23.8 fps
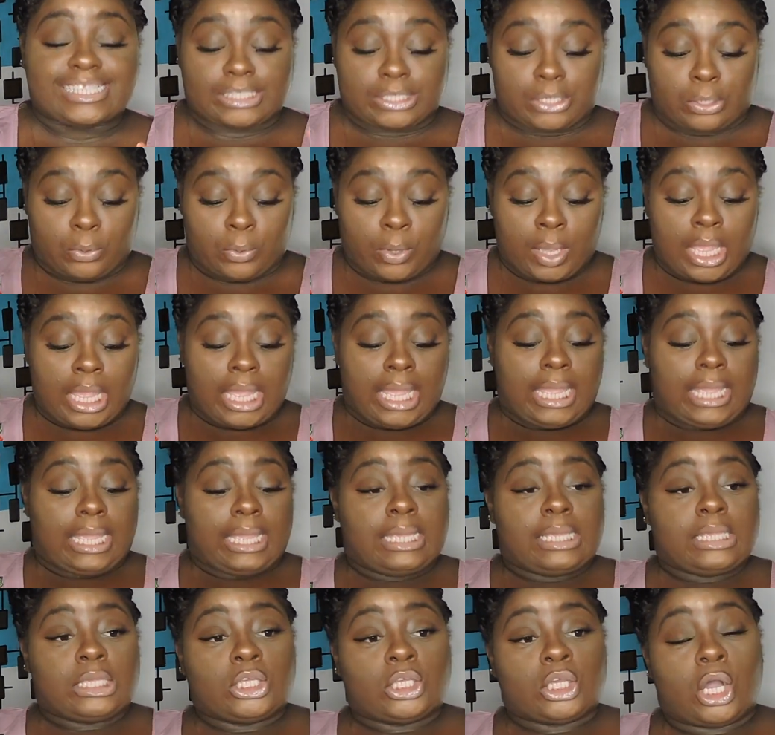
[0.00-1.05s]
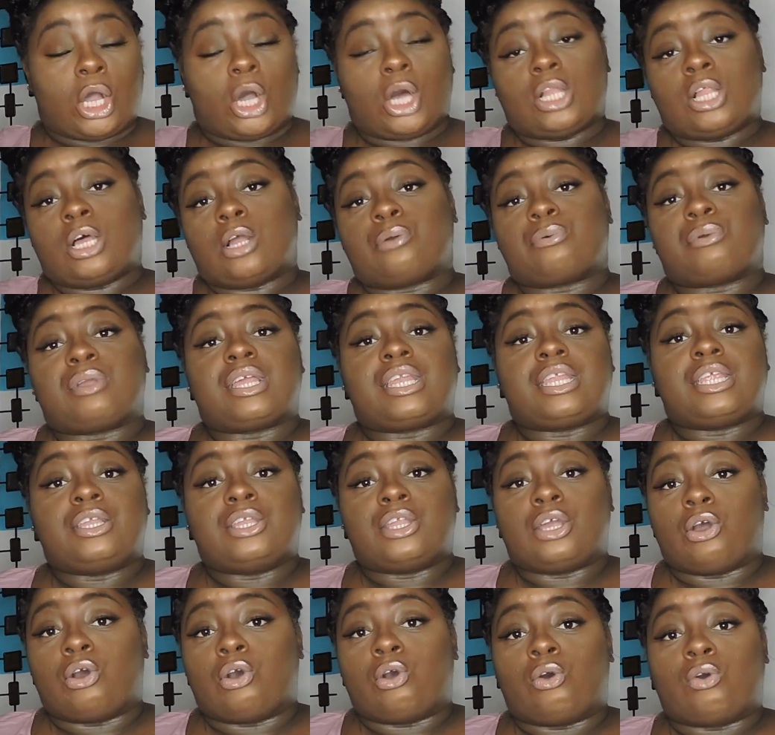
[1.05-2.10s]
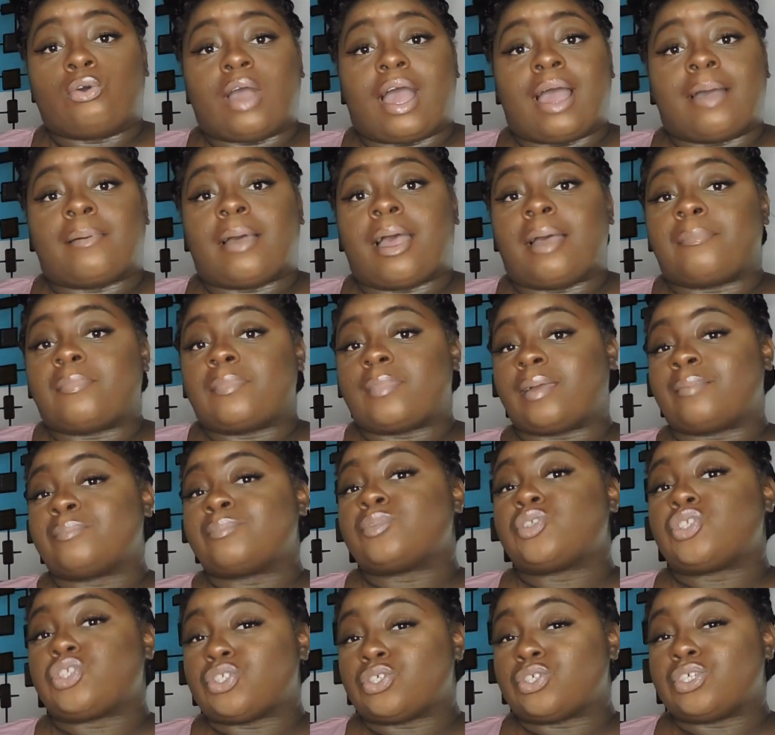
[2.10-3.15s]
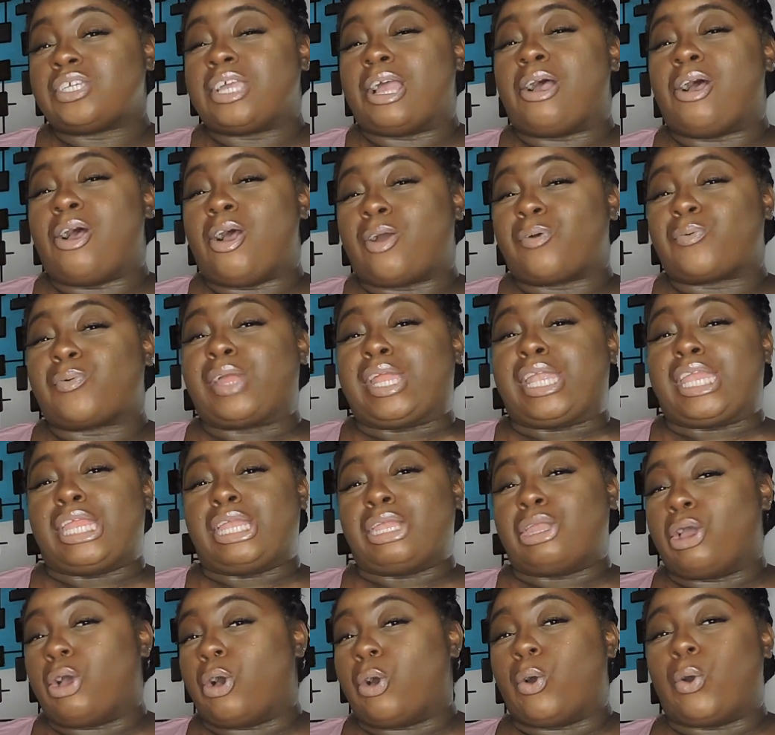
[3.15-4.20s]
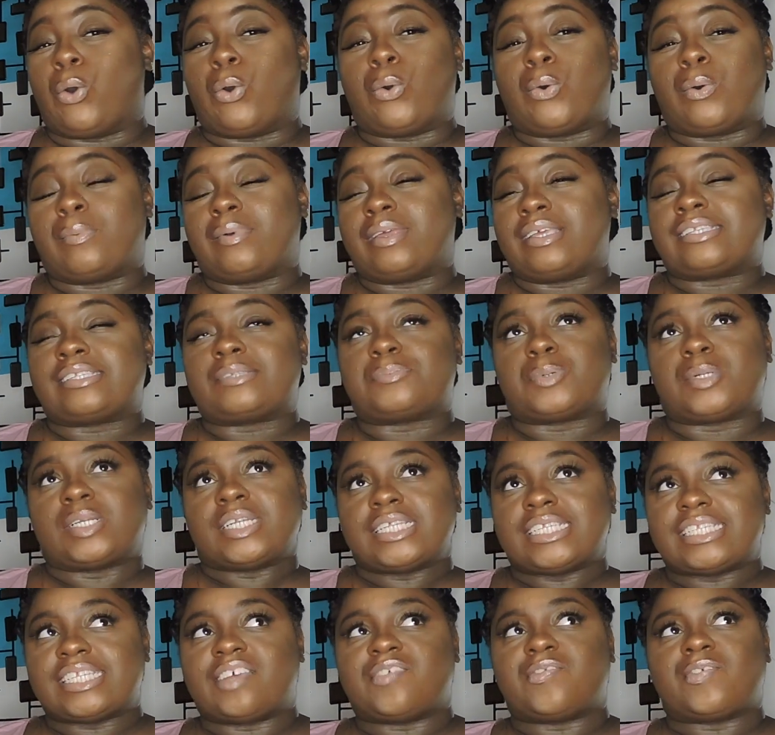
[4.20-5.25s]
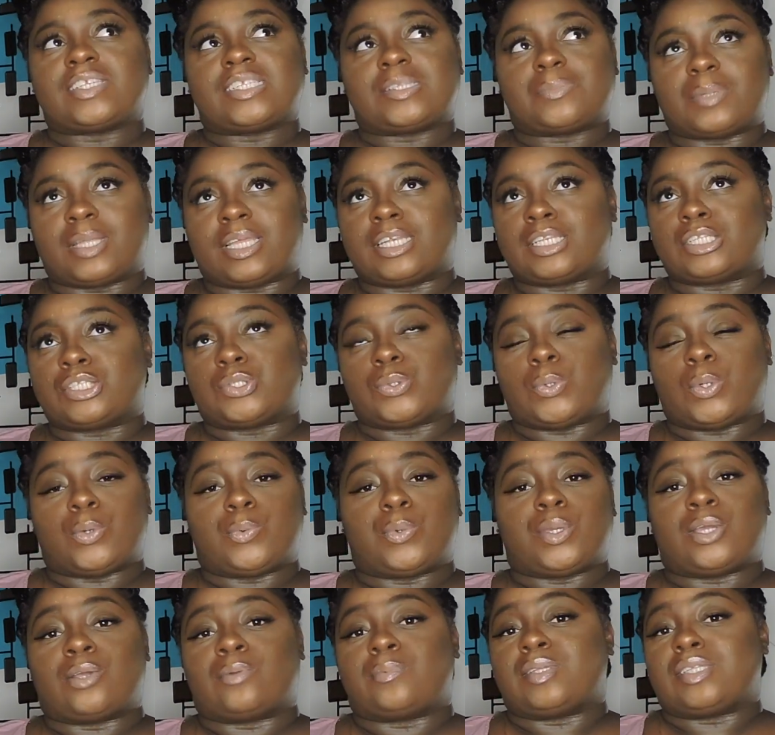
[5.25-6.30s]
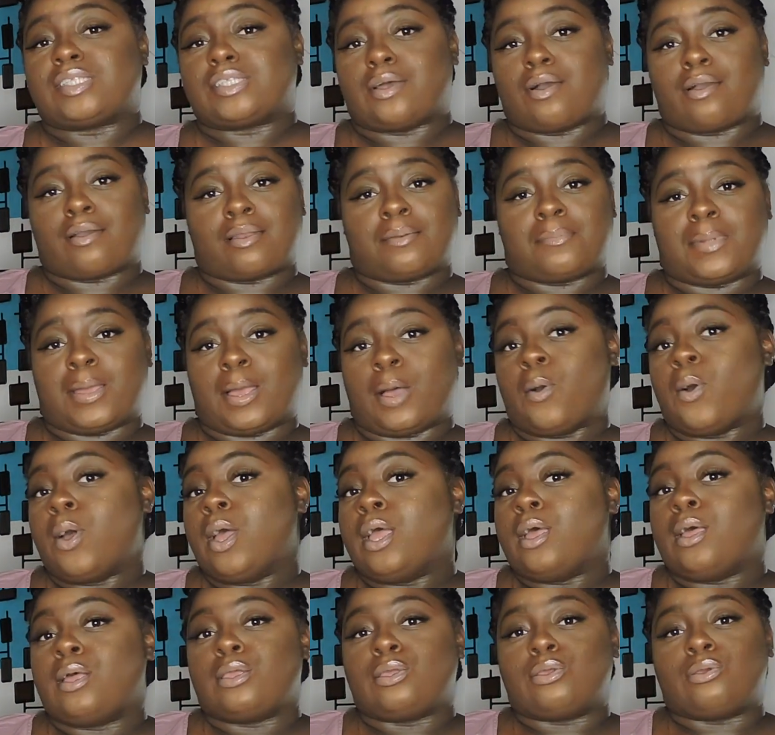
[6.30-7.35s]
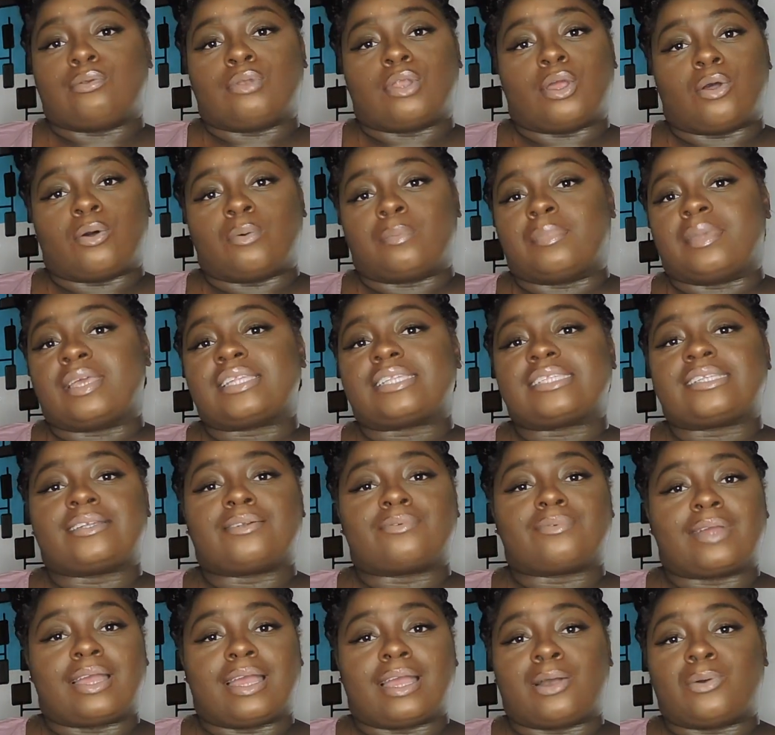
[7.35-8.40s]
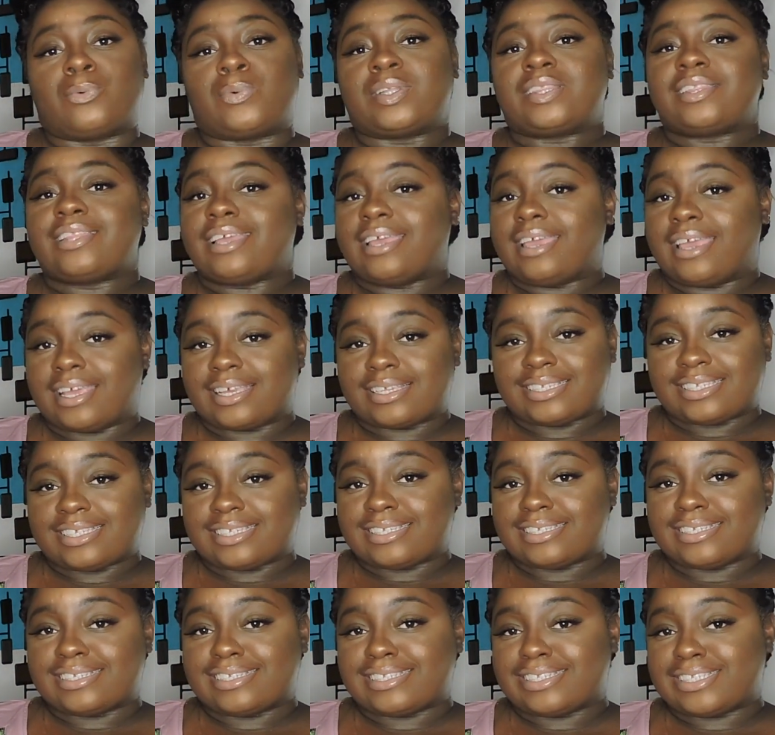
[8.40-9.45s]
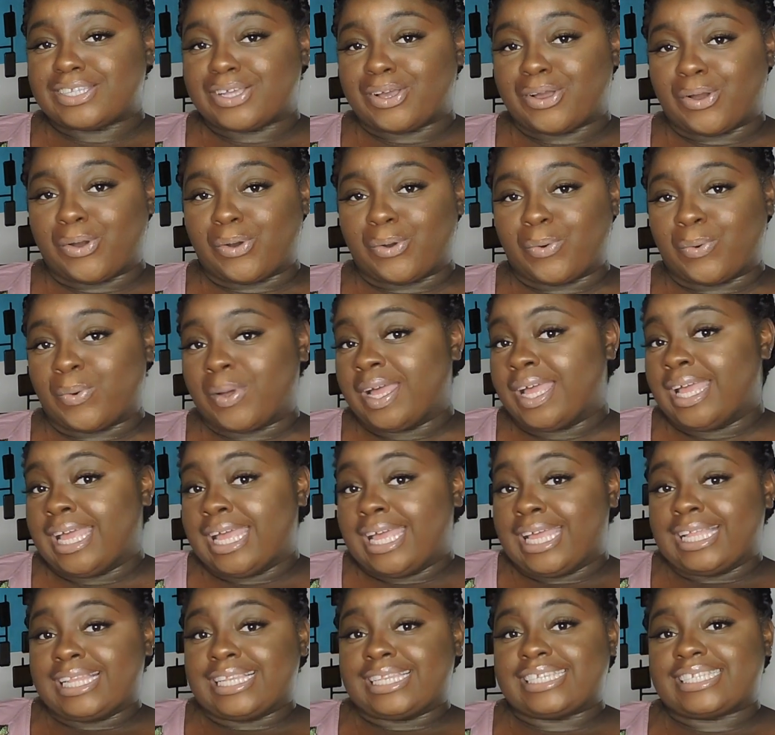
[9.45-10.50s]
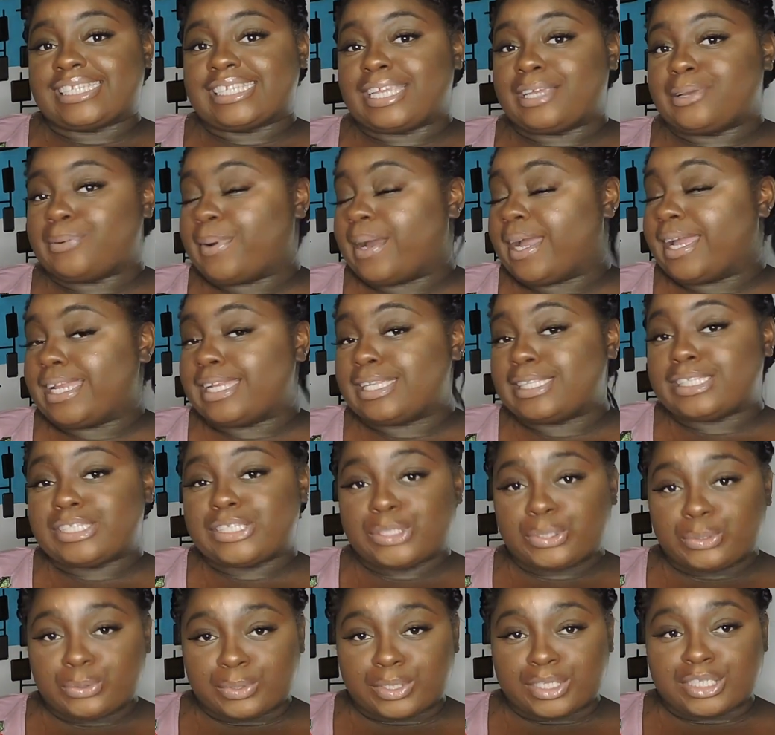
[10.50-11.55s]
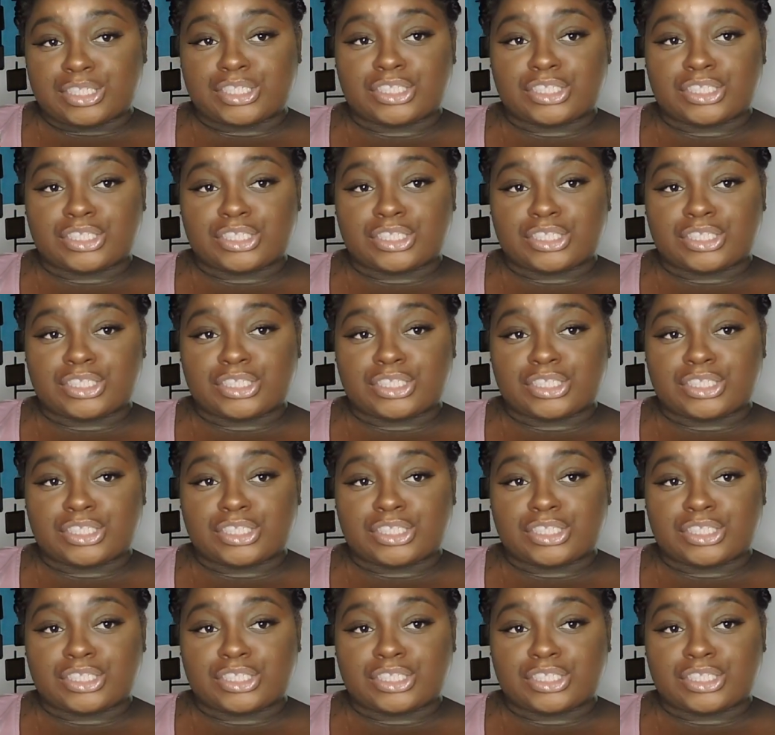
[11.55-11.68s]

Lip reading: So y'all already know, I'm sure y'all already know, it's pretty self-explanatory. We're going to be talking about, messing around with the exes. So let's get right into it.